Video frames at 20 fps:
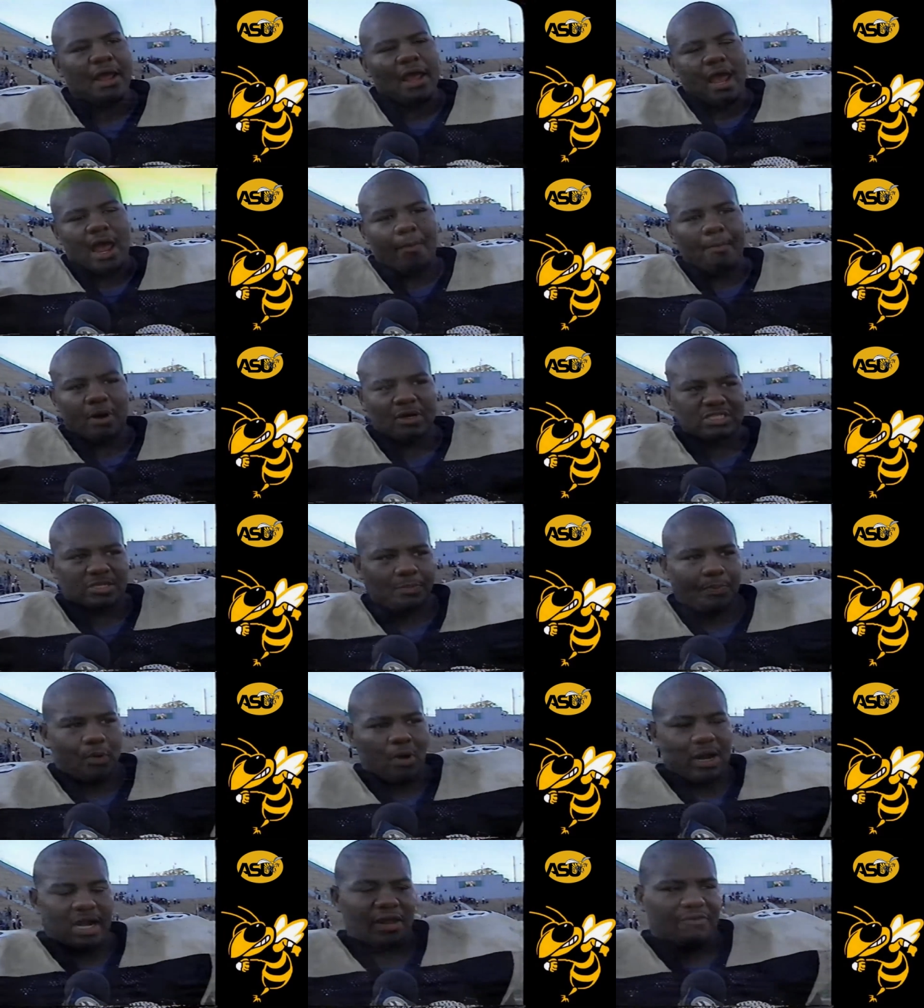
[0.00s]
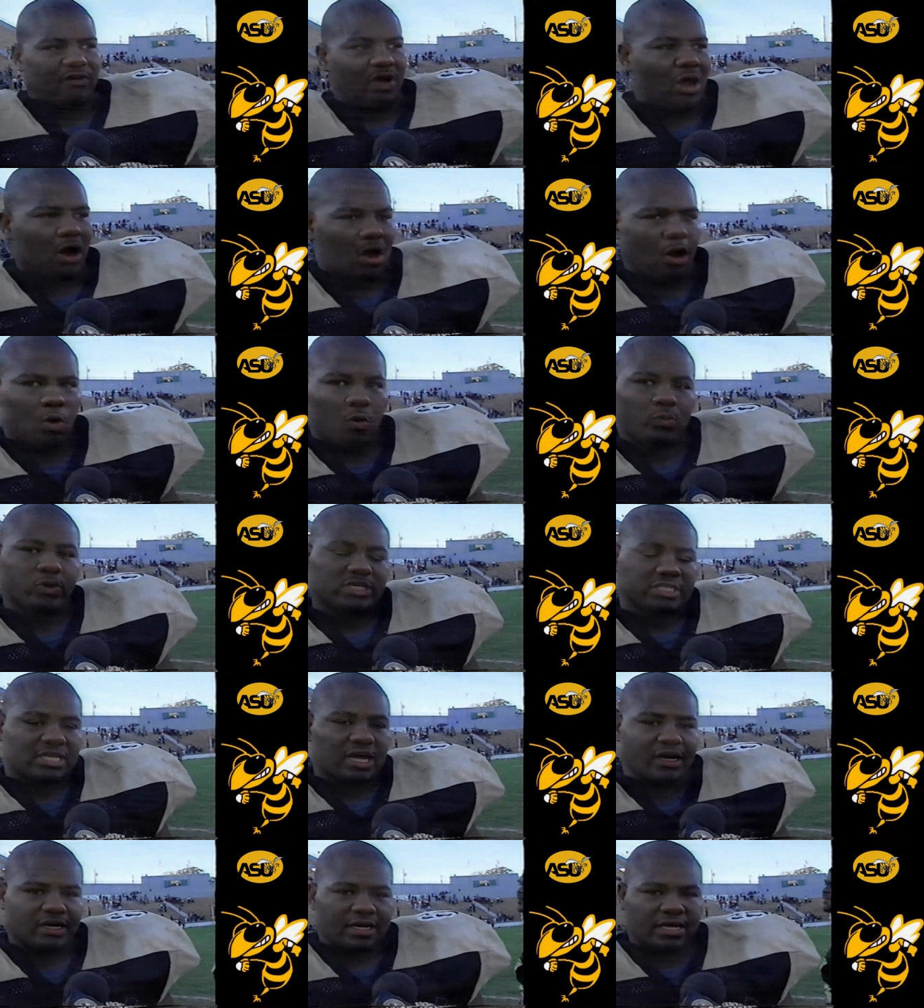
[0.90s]
And most importantly of all, we
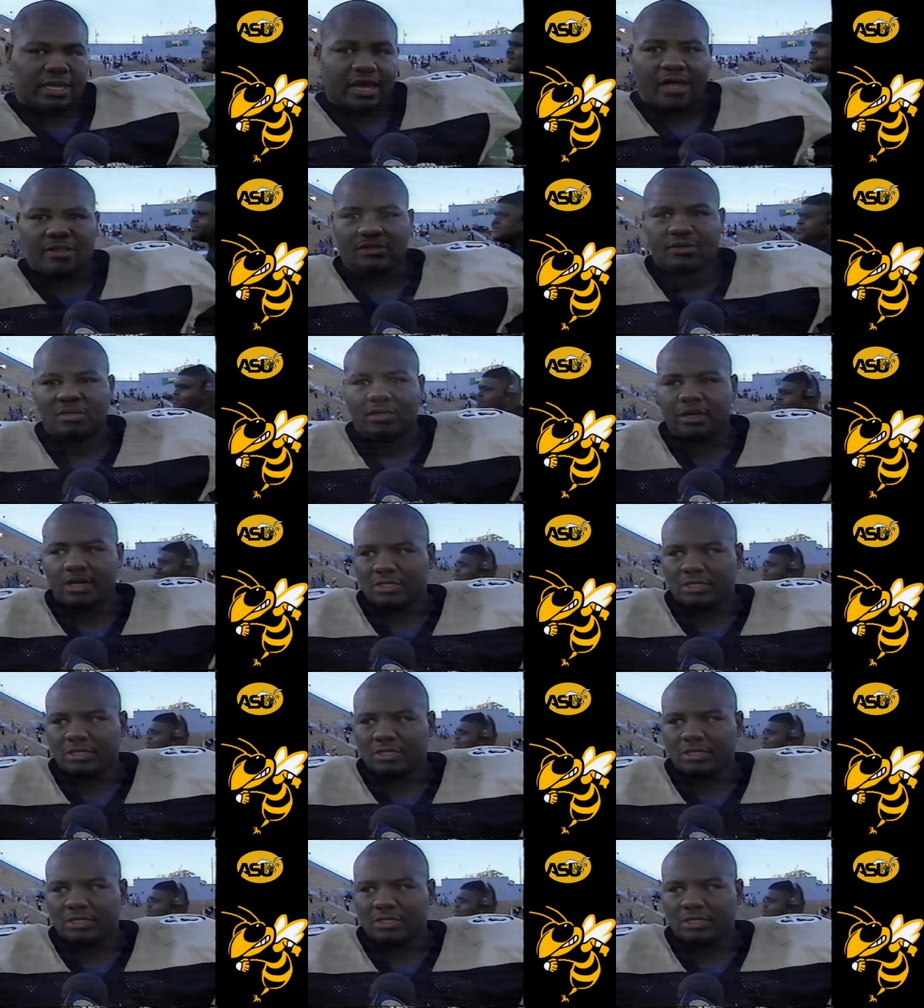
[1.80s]
stuck together.